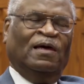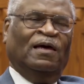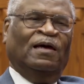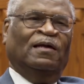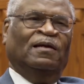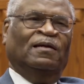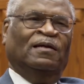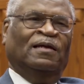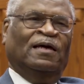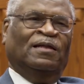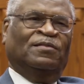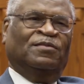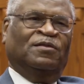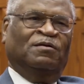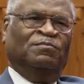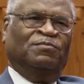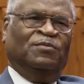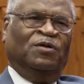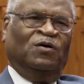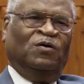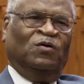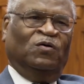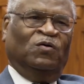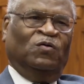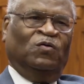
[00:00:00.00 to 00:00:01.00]
let them
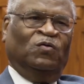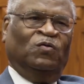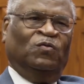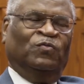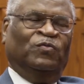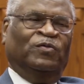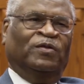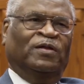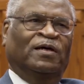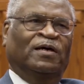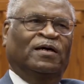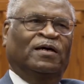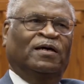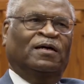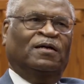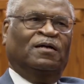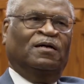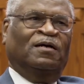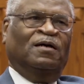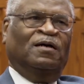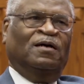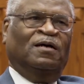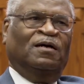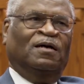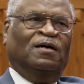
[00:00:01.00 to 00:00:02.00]
know that
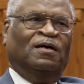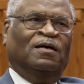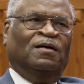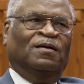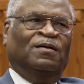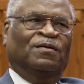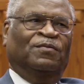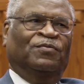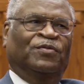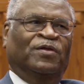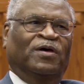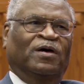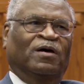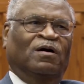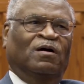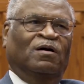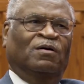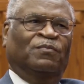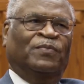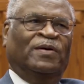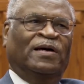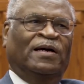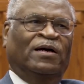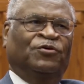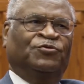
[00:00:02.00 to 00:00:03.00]
they are
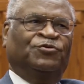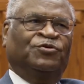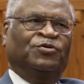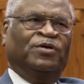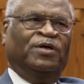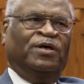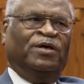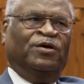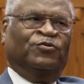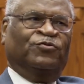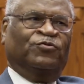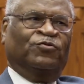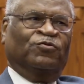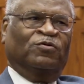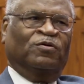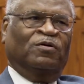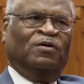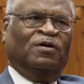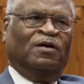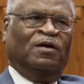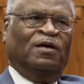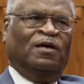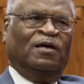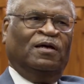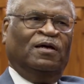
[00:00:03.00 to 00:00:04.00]
about to
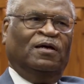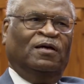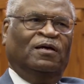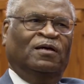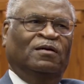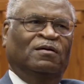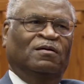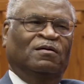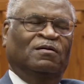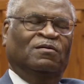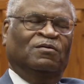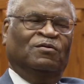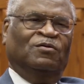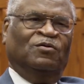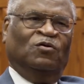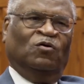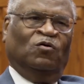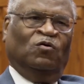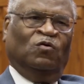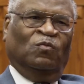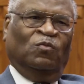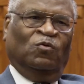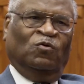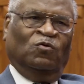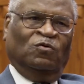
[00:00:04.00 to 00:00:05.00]
enter a
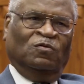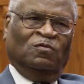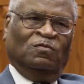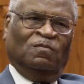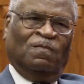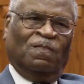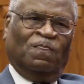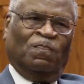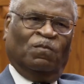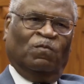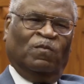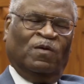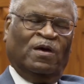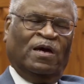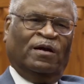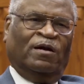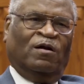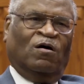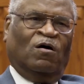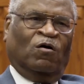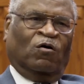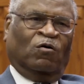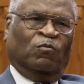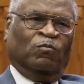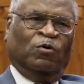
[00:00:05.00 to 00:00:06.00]
noble and
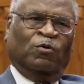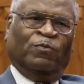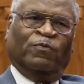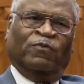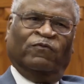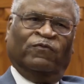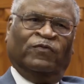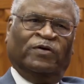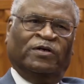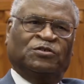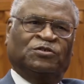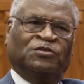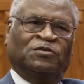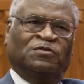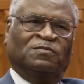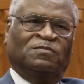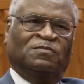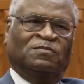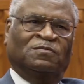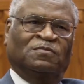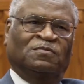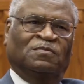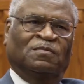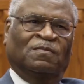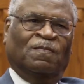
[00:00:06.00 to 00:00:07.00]
honorable profession.
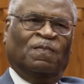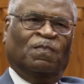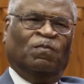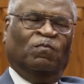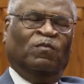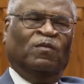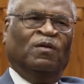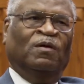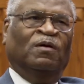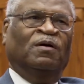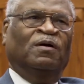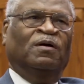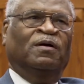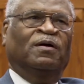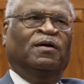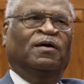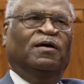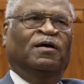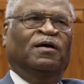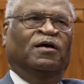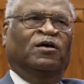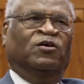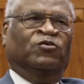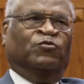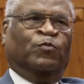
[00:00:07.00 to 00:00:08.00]

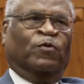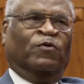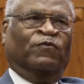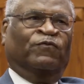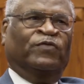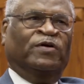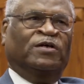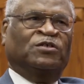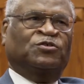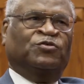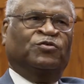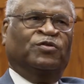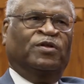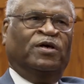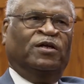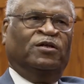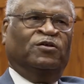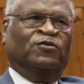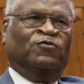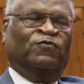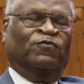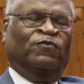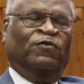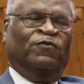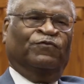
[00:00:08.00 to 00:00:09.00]
It's a profession that
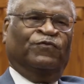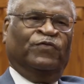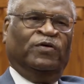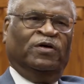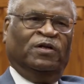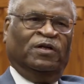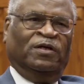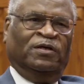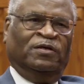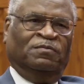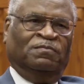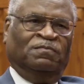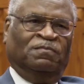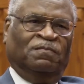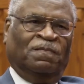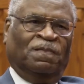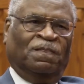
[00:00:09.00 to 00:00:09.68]
is fulfilling.